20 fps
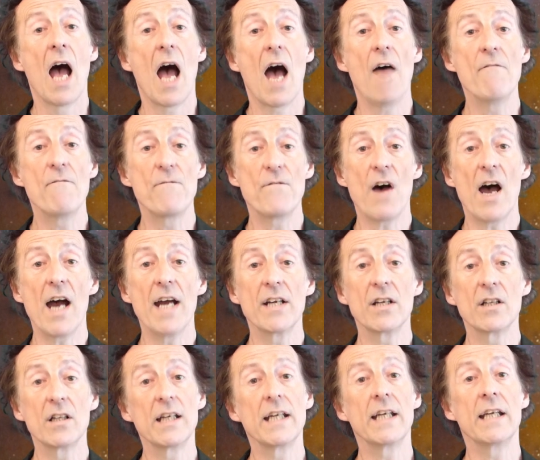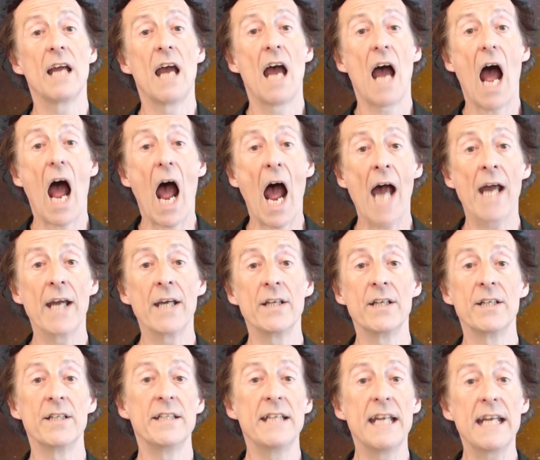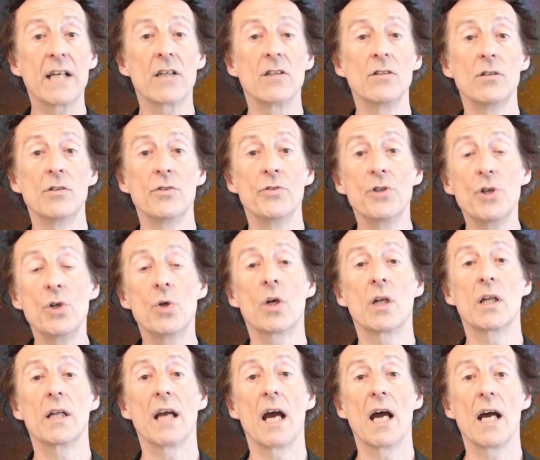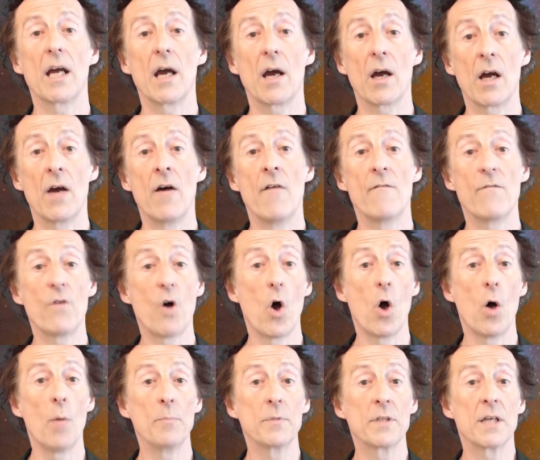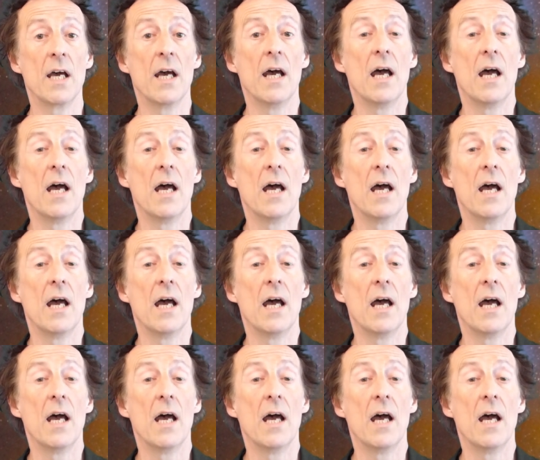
And finally, iron and nickel nuclei are formed,